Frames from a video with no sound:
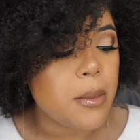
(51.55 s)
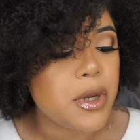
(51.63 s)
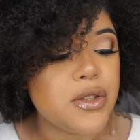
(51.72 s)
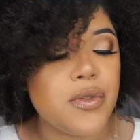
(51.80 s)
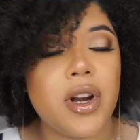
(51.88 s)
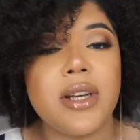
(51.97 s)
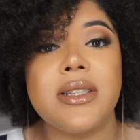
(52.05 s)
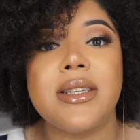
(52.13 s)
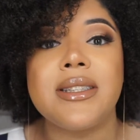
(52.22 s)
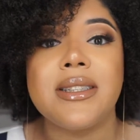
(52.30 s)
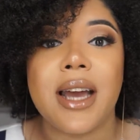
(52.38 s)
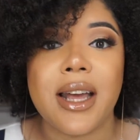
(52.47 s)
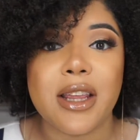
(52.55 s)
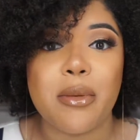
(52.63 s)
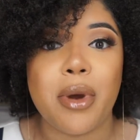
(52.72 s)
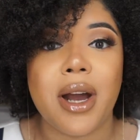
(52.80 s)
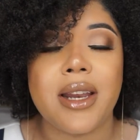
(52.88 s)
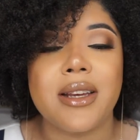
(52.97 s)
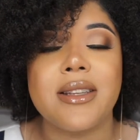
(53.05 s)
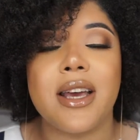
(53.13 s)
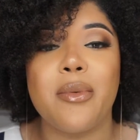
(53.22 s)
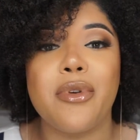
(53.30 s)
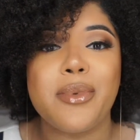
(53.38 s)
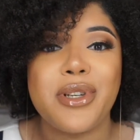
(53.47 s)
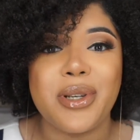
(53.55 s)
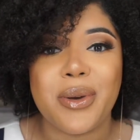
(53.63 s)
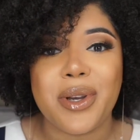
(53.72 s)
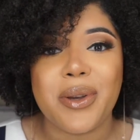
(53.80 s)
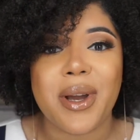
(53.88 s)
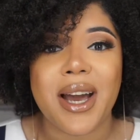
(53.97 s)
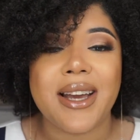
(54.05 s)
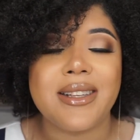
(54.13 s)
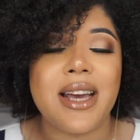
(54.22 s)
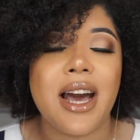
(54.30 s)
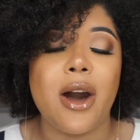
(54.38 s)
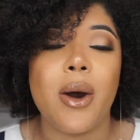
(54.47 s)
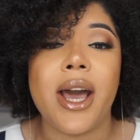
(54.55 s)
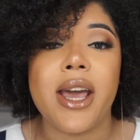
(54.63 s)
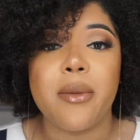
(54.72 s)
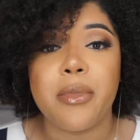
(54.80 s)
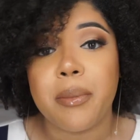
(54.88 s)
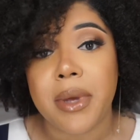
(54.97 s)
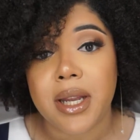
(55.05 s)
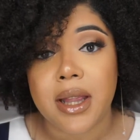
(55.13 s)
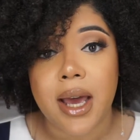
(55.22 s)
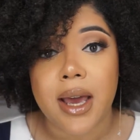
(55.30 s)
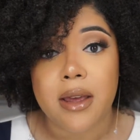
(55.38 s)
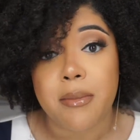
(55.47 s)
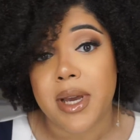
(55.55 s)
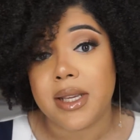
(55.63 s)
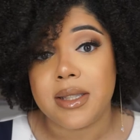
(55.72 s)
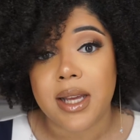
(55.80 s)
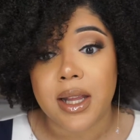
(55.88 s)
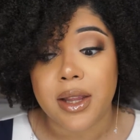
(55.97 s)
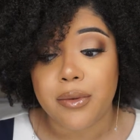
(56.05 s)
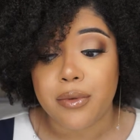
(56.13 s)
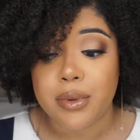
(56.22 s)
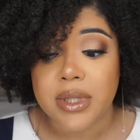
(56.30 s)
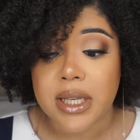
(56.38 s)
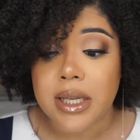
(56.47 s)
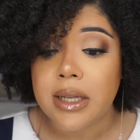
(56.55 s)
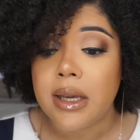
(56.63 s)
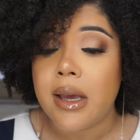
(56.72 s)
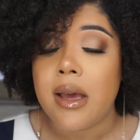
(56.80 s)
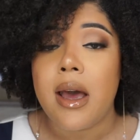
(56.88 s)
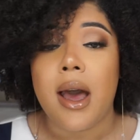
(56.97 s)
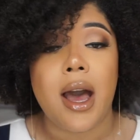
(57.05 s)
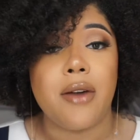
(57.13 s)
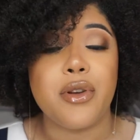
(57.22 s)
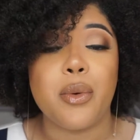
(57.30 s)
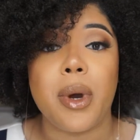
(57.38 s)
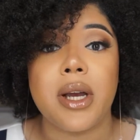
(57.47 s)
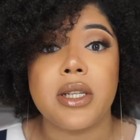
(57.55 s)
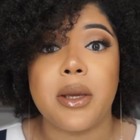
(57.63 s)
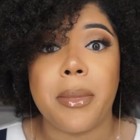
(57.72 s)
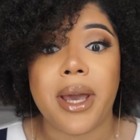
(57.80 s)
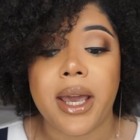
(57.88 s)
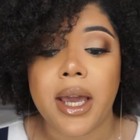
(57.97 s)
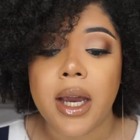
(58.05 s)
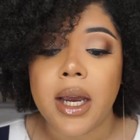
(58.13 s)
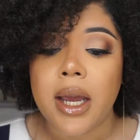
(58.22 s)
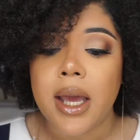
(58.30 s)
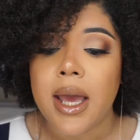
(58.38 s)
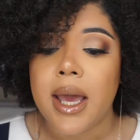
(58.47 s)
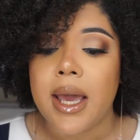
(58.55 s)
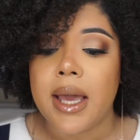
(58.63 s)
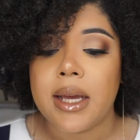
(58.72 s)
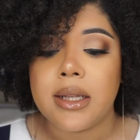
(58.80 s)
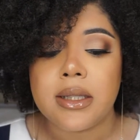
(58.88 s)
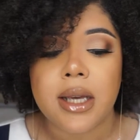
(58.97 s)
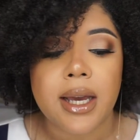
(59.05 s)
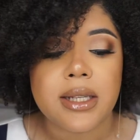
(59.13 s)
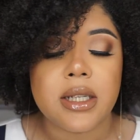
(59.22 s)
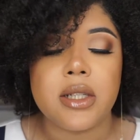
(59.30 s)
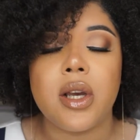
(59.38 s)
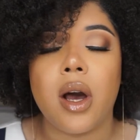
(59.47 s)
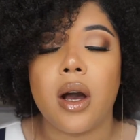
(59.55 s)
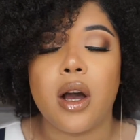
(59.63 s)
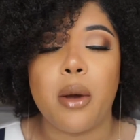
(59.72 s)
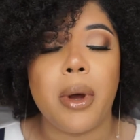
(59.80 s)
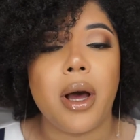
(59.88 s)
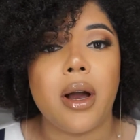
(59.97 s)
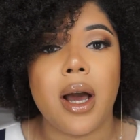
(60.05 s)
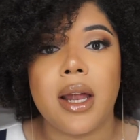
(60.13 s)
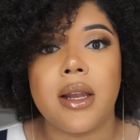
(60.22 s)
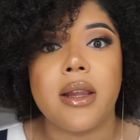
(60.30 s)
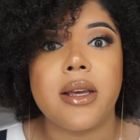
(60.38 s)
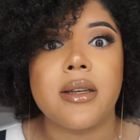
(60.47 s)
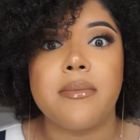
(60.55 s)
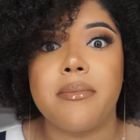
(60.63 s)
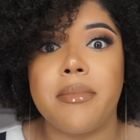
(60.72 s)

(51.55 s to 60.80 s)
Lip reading: But as far as the styling products, I will be showing you guys how I implemented that in my styling routine after washing my hair. And I did talk about kind of like